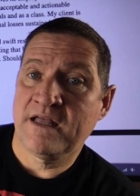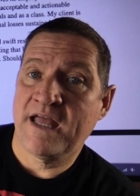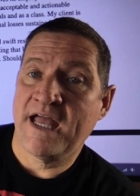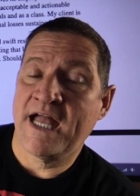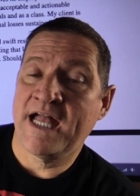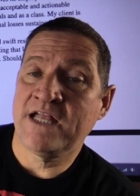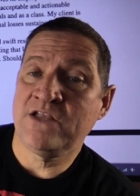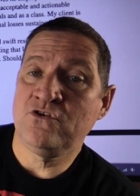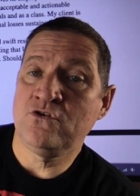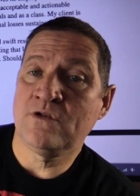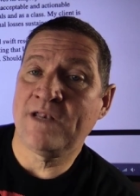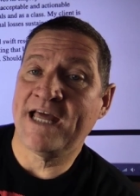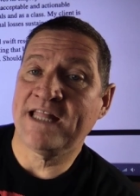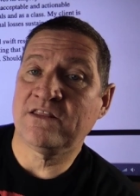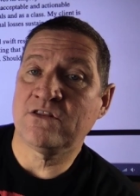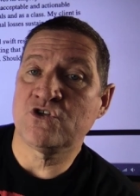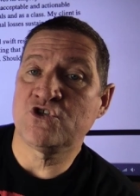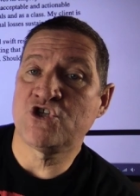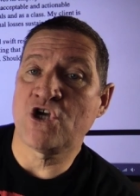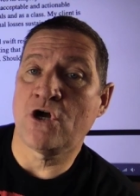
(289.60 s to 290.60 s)
And you let
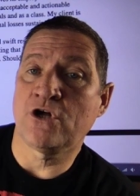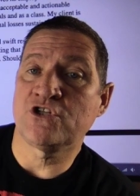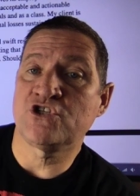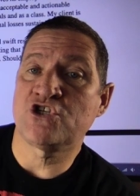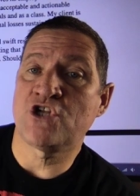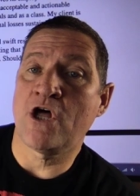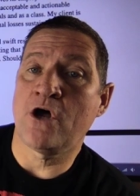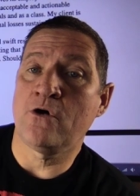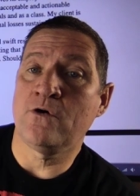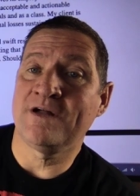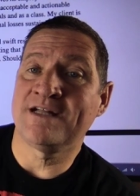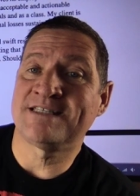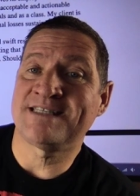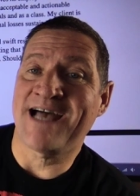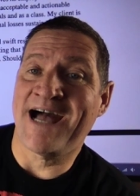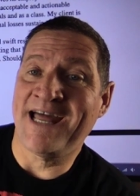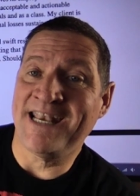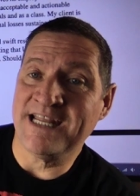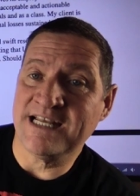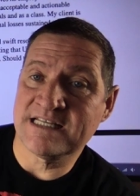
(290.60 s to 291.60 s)
the judge know it's
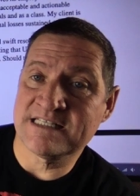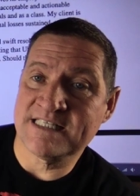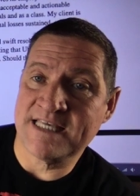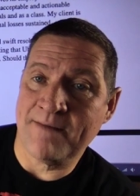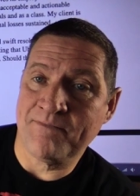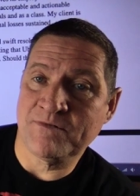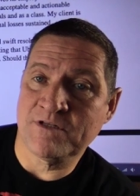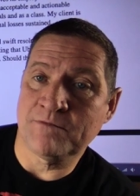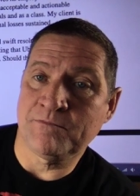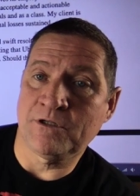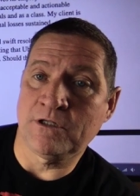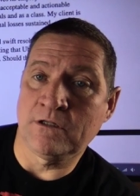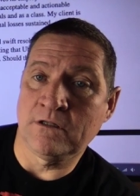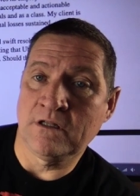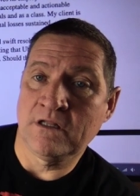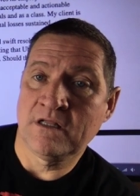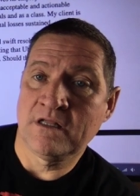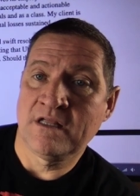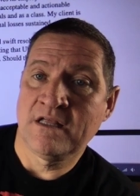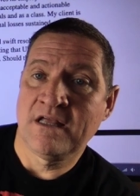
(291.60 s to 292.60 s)
unacceptable
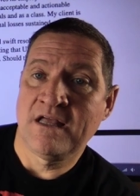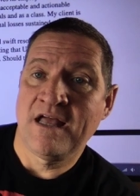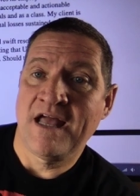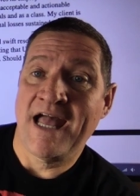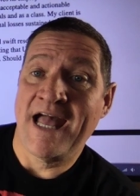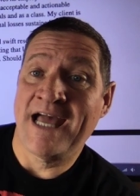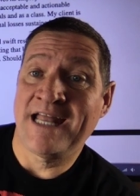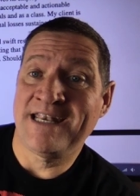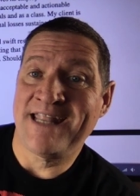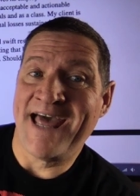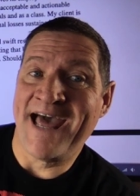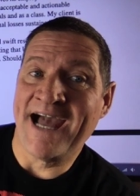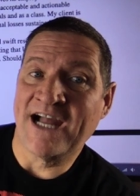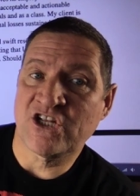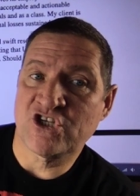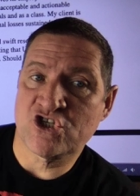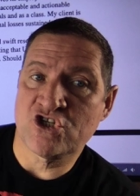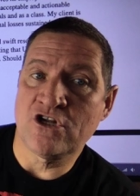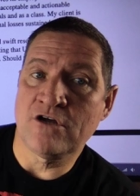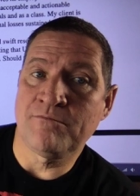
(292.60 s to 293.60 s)
and
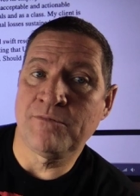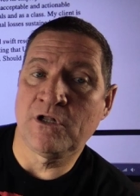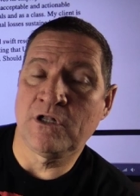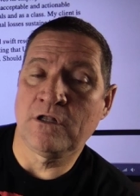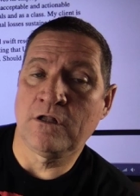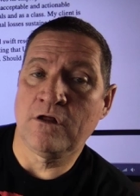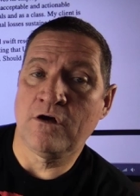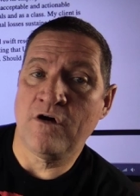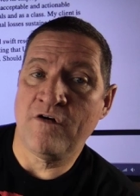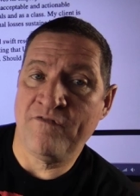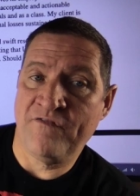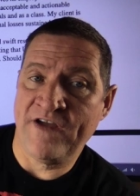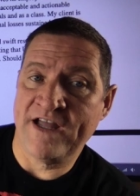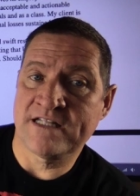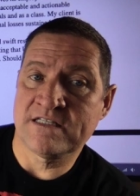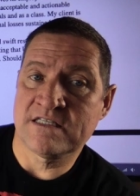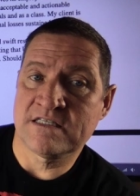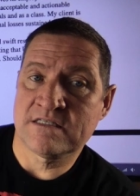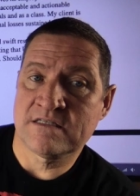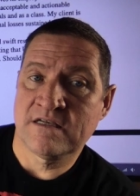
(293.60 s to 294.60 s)
actionable
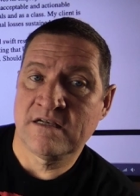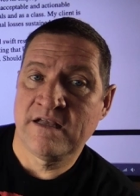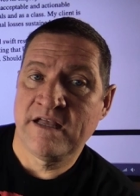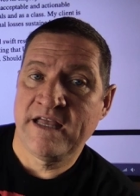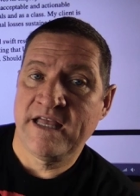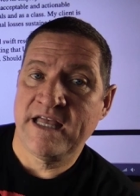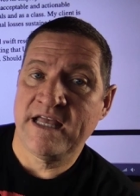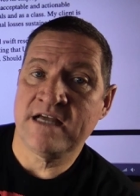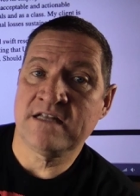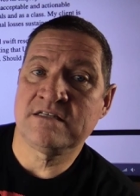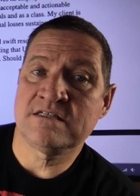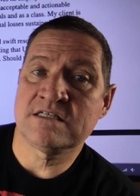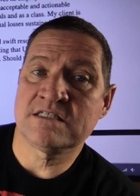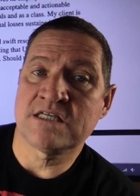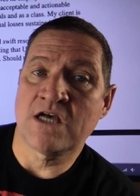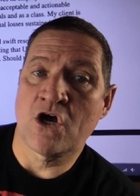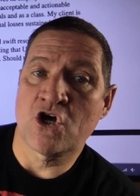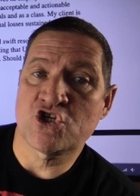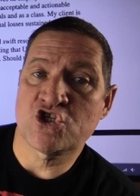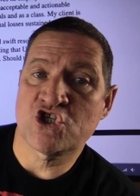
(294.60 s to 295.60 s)
offense.
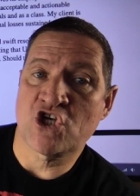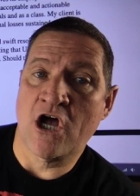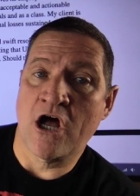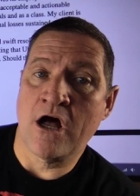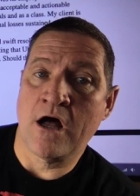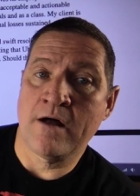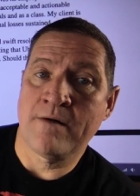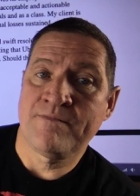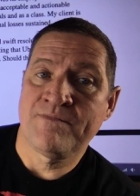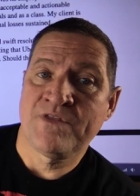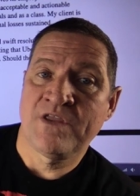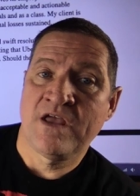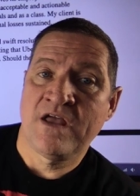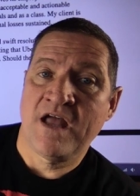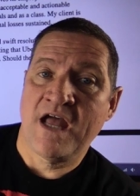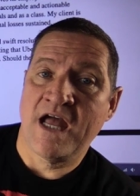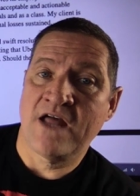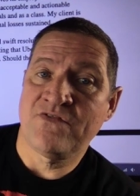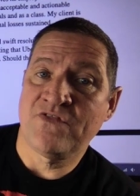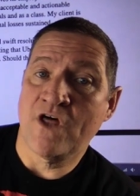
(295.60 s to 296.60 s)
Intizar Shah
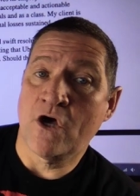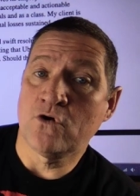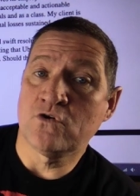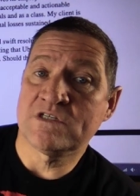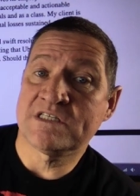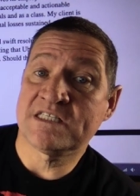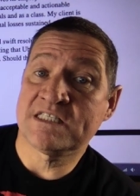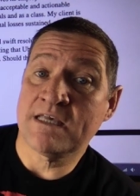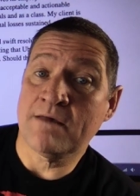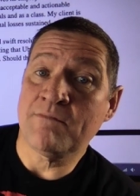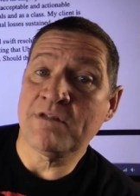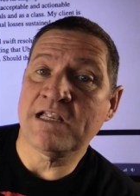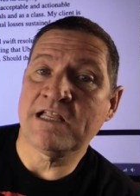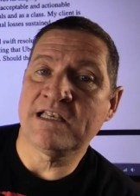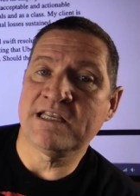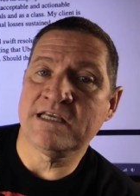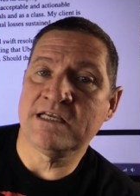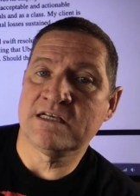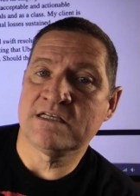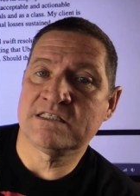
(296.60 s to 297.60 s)
and those
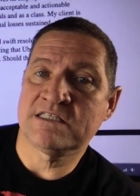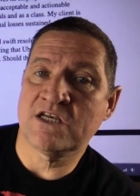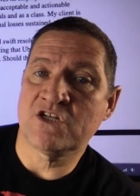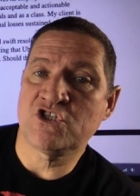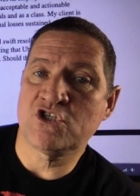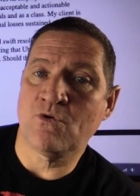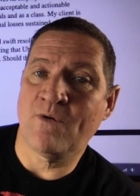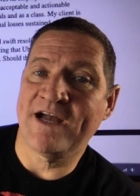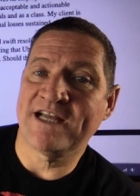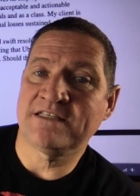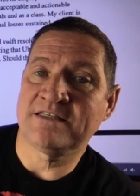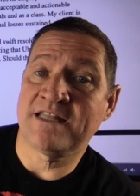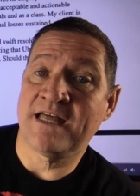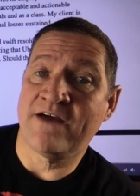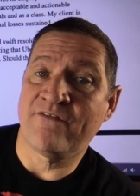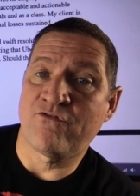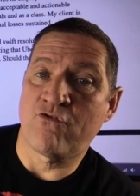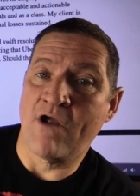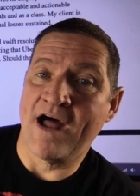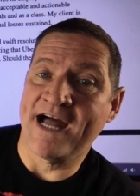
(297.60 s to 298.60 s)
similarly situated
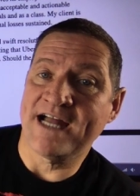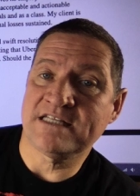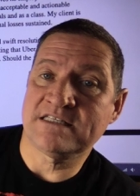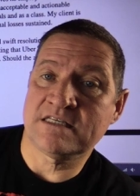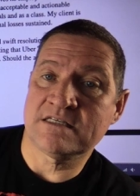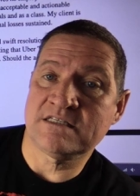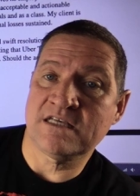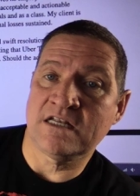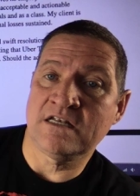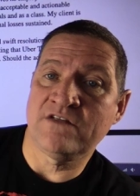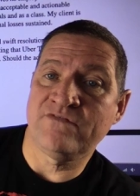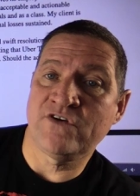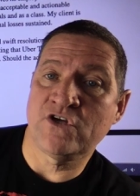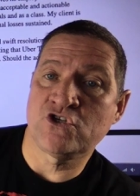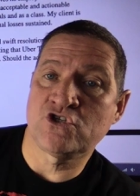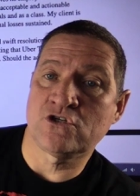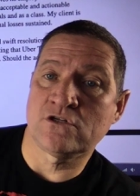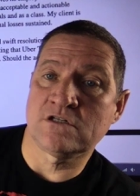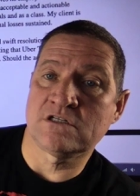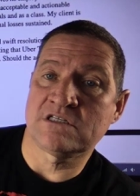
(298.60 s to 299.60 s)
have rights as
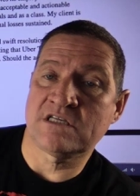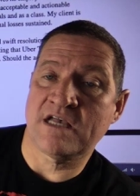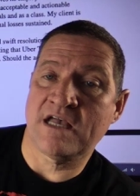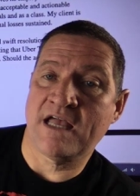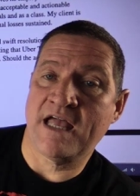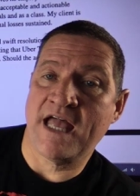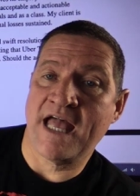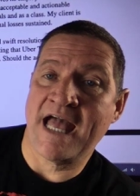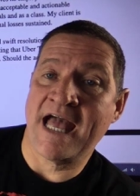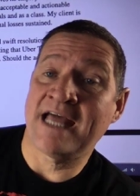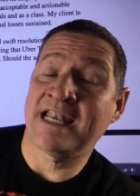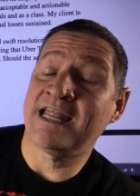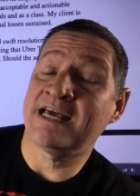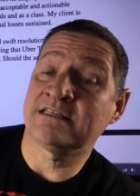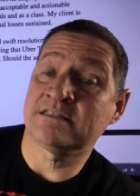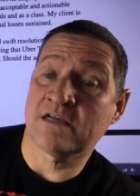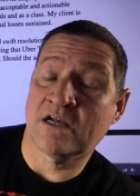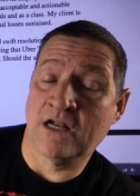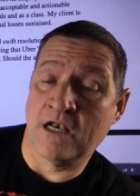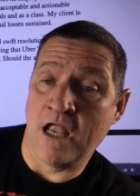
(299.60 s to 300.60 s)
individuals and
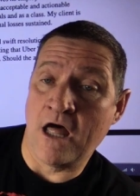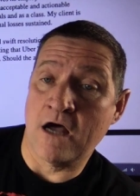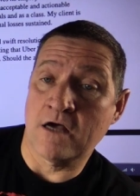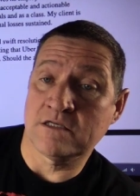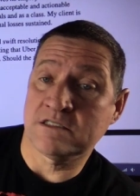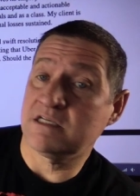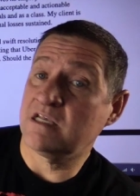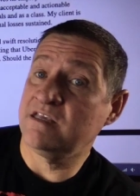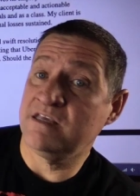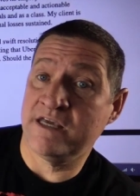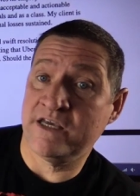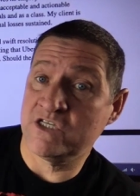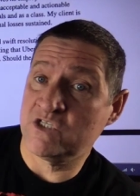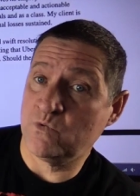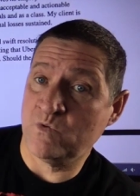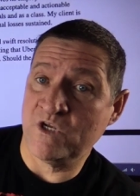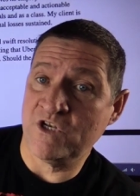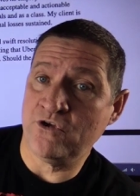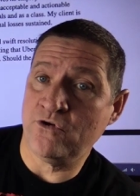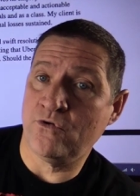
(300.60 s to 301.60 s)
as a class. Yes,
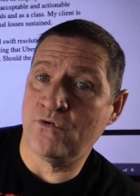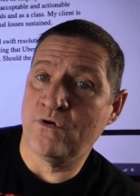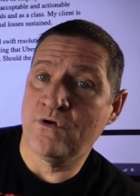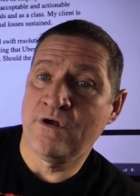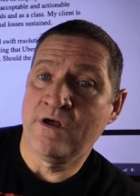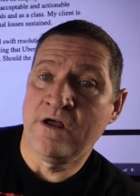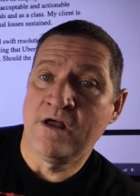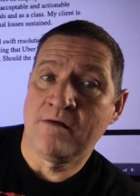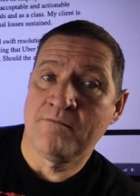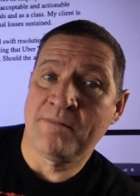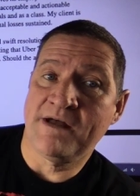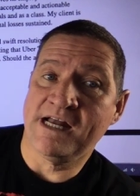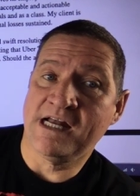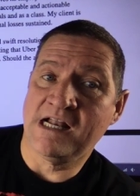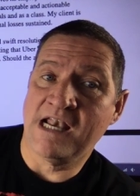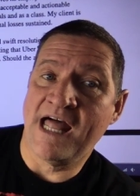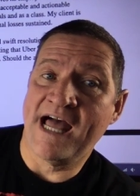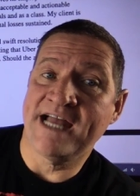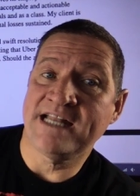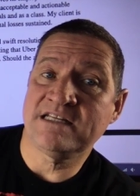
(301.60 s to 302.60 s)
we do. My
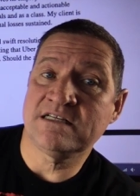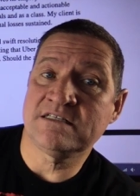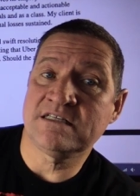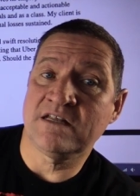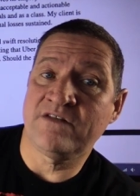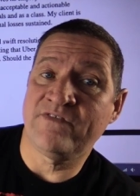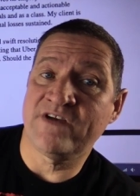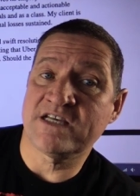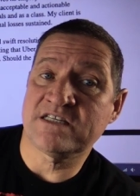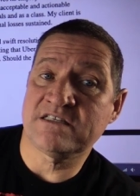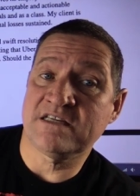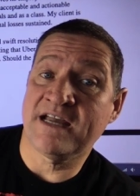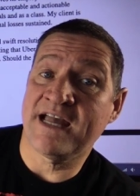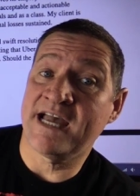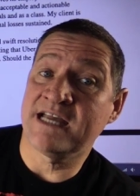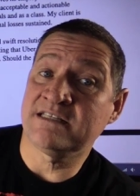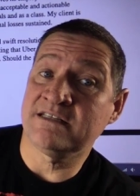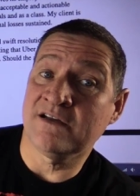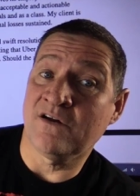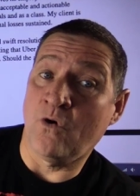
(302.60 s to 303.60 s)
client is
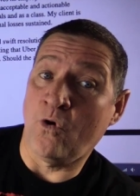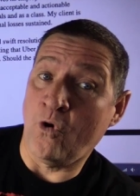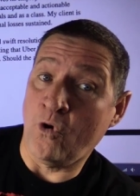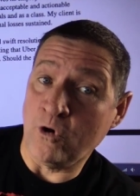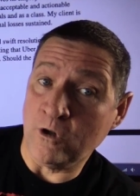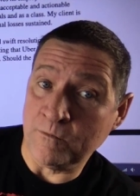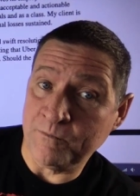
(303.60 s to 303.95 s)
investigating all